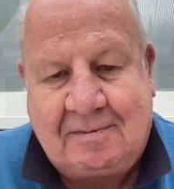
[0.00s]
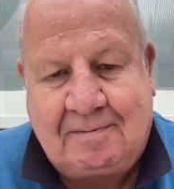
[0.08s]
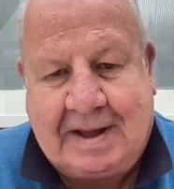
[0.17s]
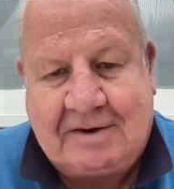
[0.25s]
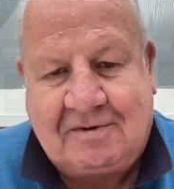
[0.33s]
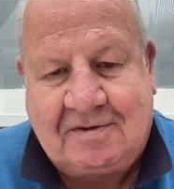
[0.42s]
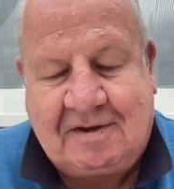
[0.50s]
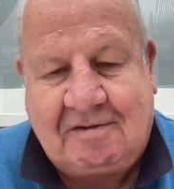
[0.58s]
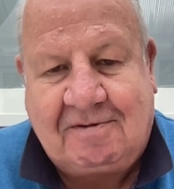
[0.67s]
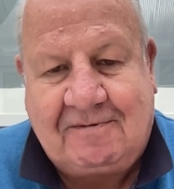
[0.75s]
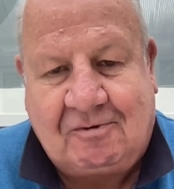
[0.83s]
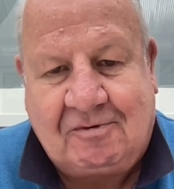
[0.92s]
bad
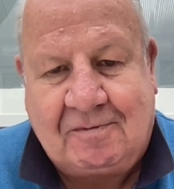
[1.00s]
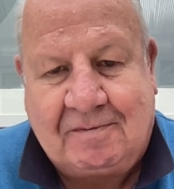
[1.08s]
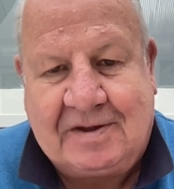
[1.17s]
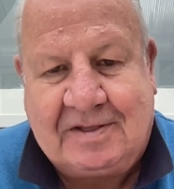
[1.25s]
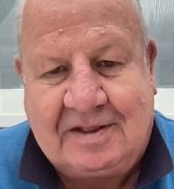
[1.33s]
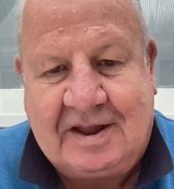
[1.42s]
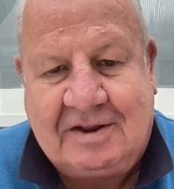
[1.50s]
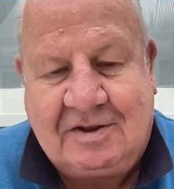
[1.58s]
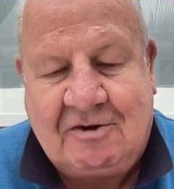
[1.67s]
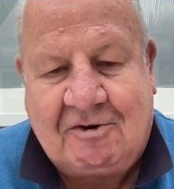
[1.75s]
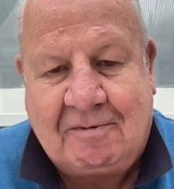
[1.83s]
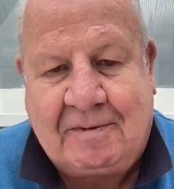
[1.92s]
results for them in
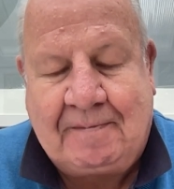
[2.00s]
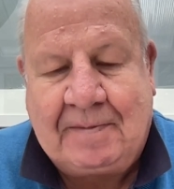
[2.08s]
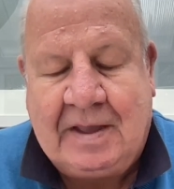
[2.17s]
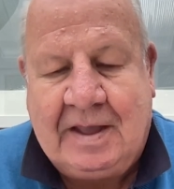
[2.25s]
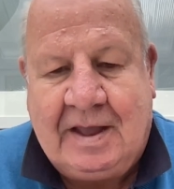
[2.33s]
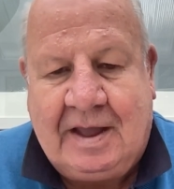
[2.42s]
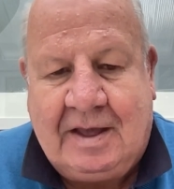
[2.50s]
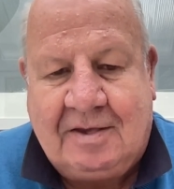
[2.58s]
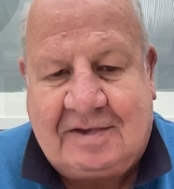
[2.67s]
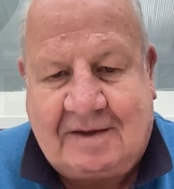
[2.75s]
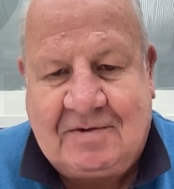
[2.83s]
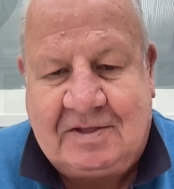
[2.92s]
Europe.
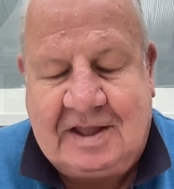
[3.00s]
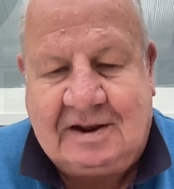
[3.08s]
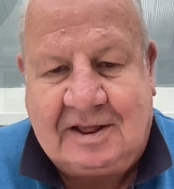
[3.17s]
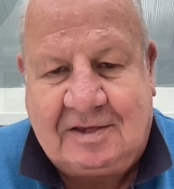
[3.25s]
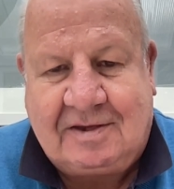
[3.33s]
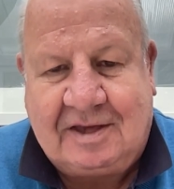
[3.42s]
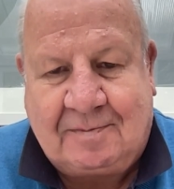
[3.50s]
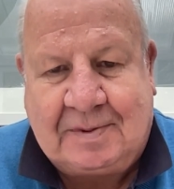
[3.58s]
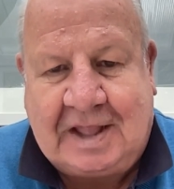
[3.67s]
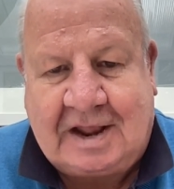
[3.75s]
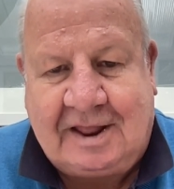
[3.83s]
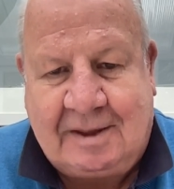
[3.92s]
7-0 is
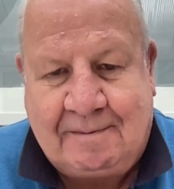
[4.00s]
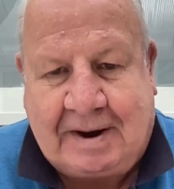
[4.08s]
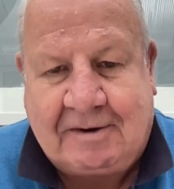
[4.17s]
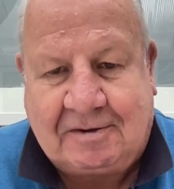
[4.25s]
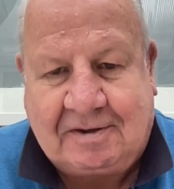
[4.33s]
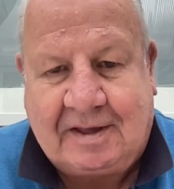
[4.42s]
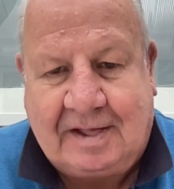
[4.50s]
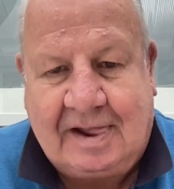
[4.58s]
particularly embarrassing,